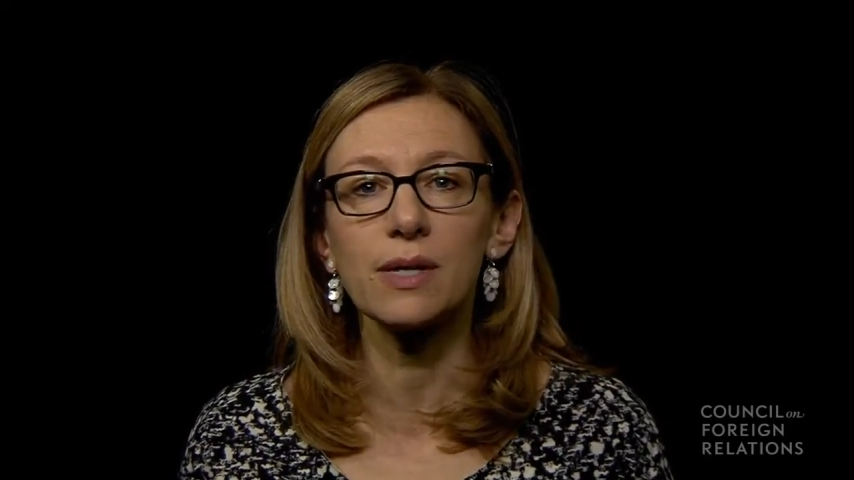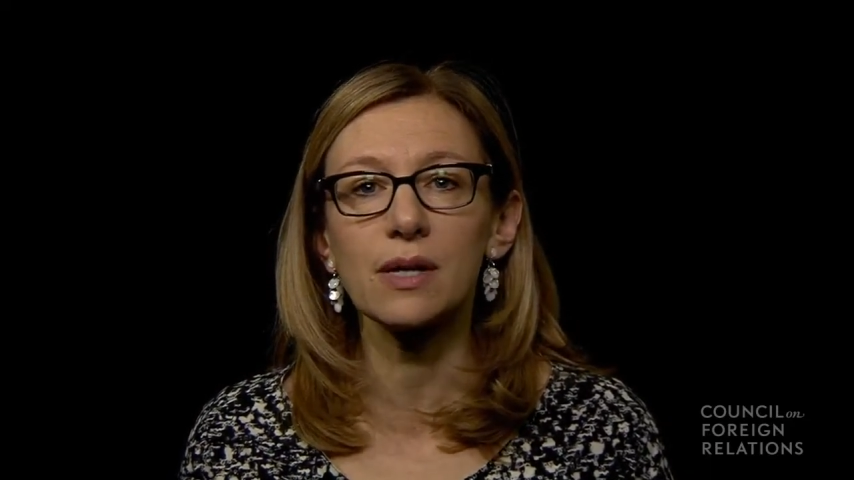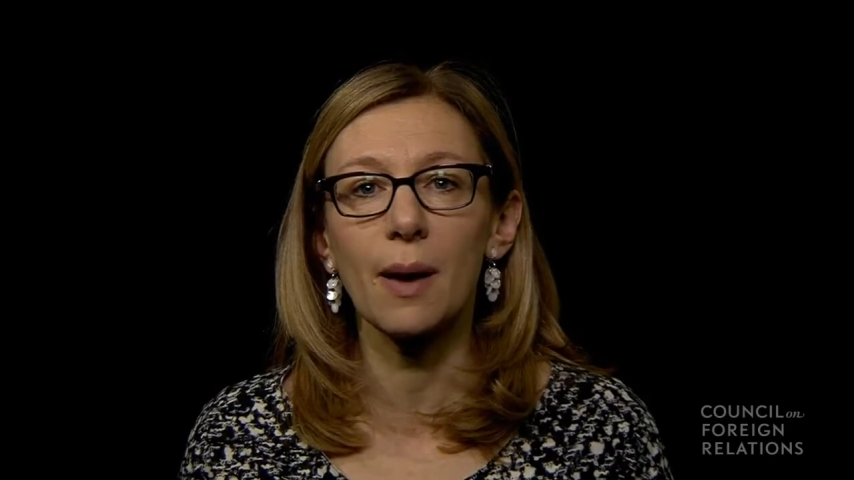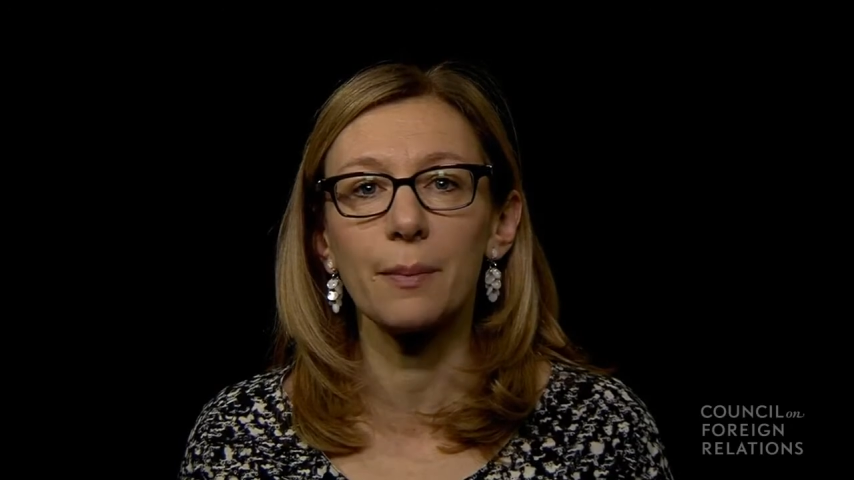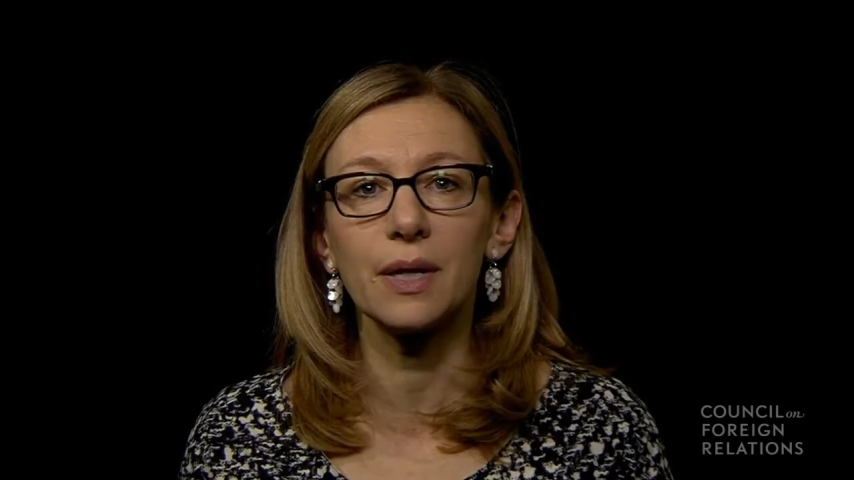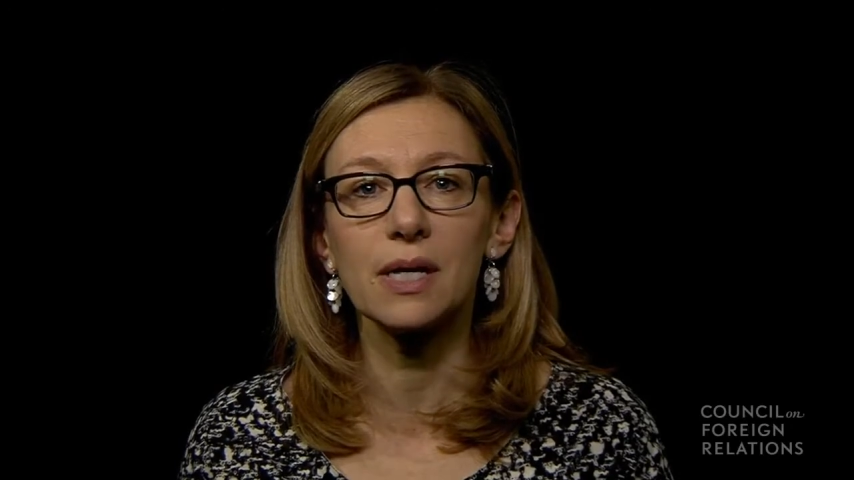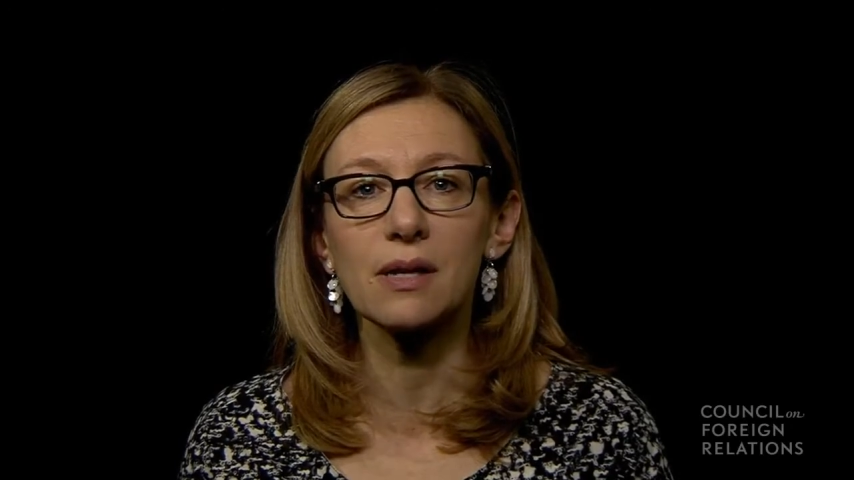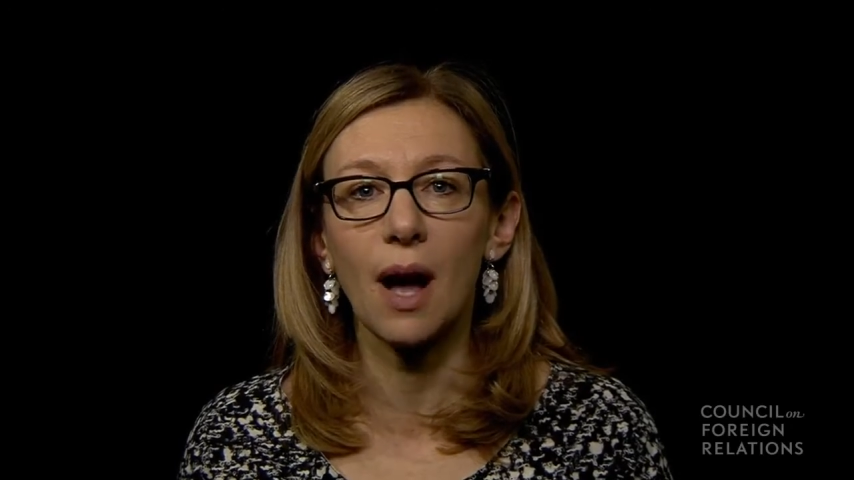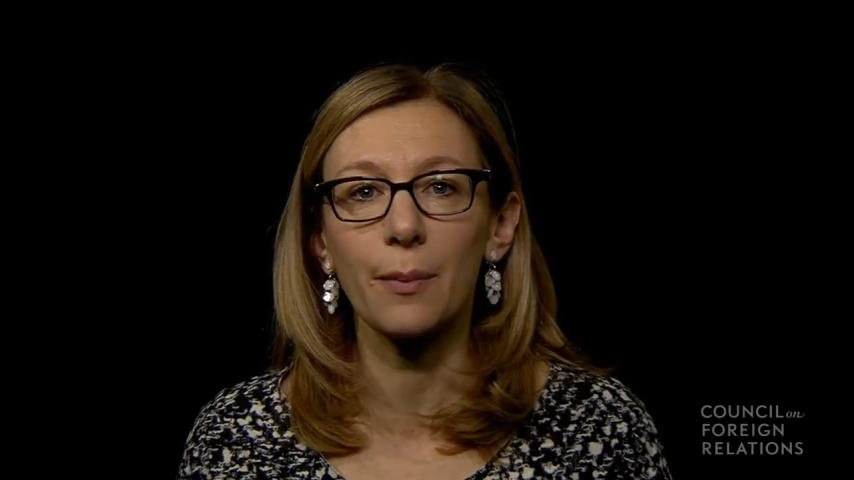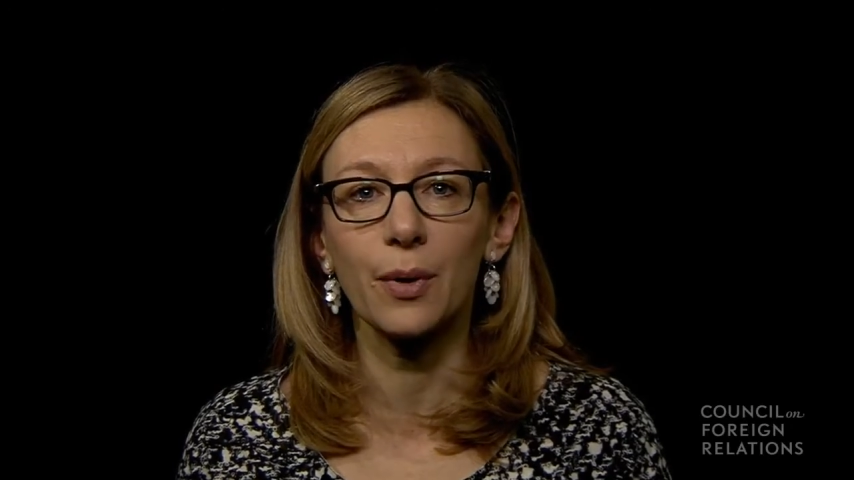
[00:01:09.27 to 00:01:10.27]
companies
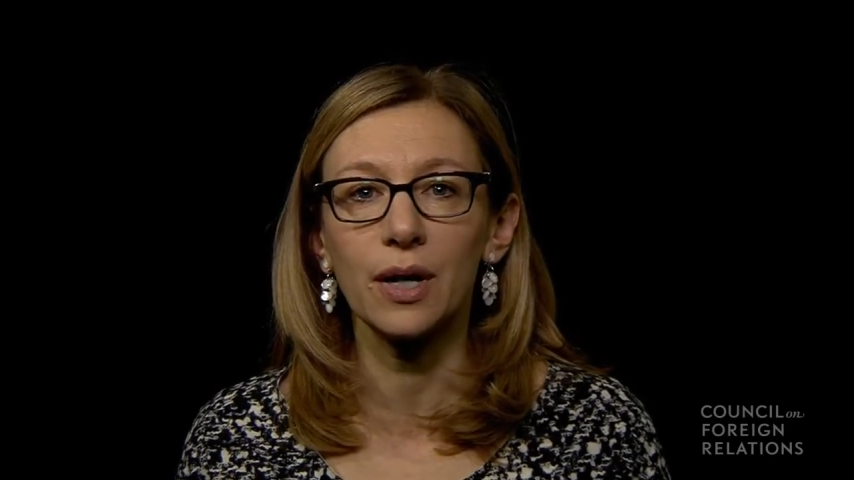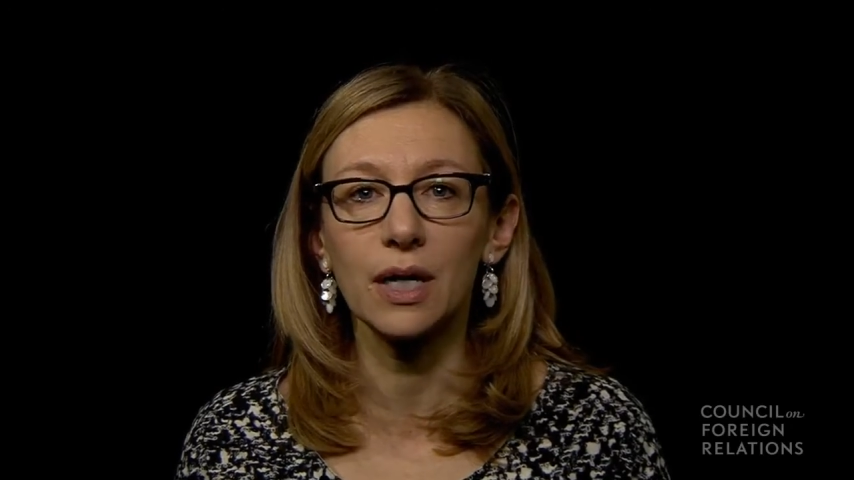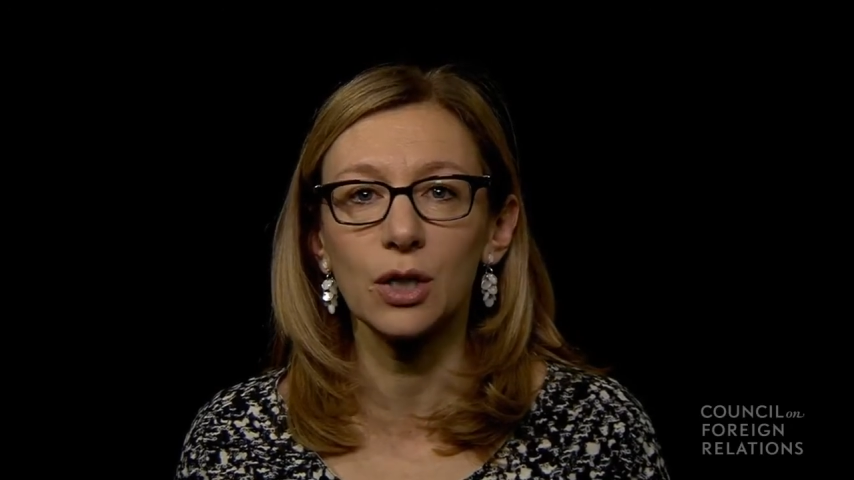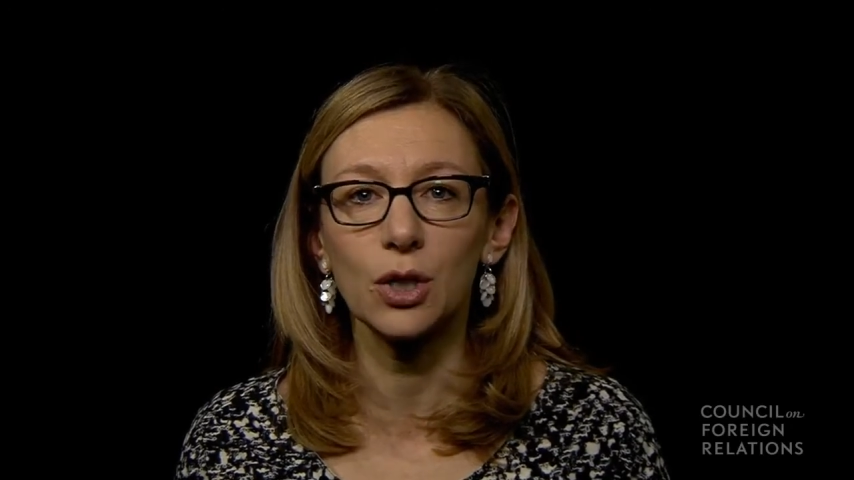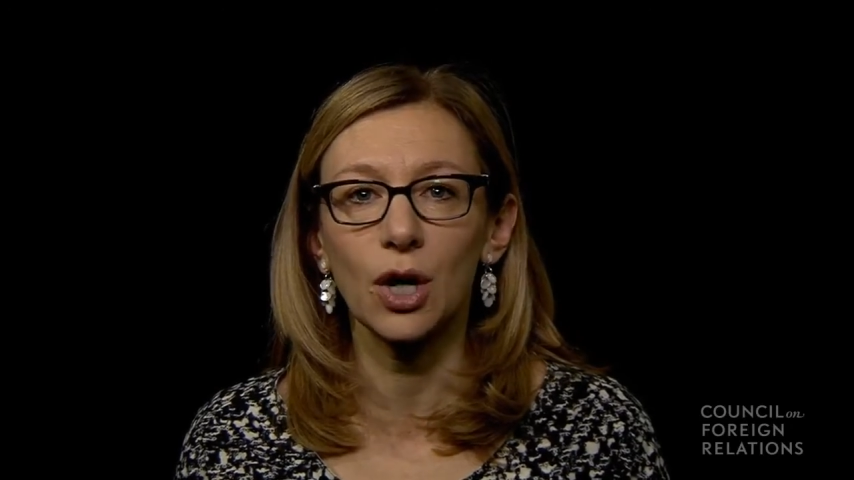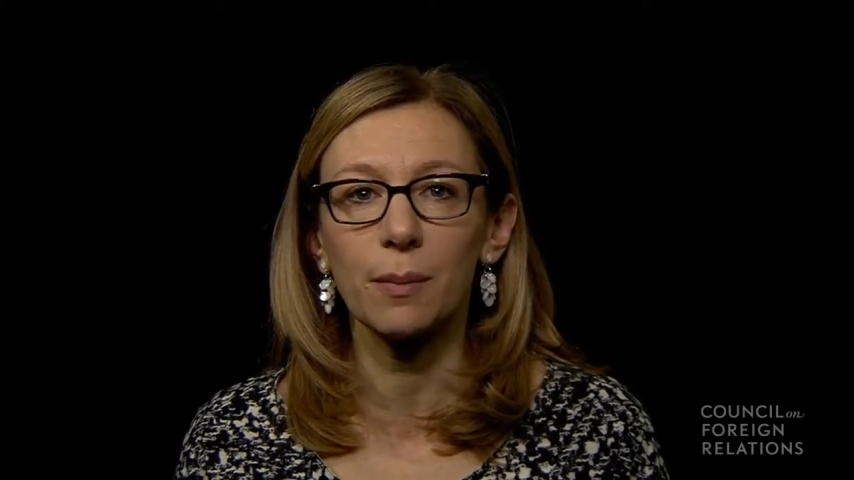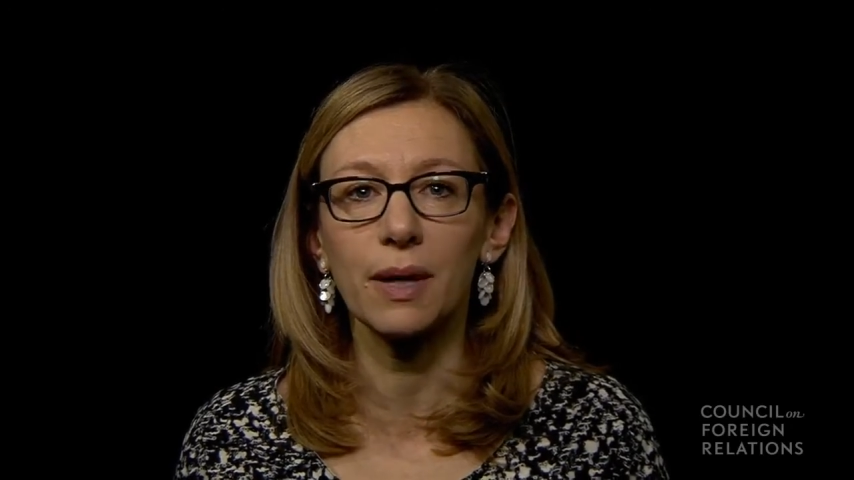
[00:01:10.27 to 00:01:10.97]
operating in Europe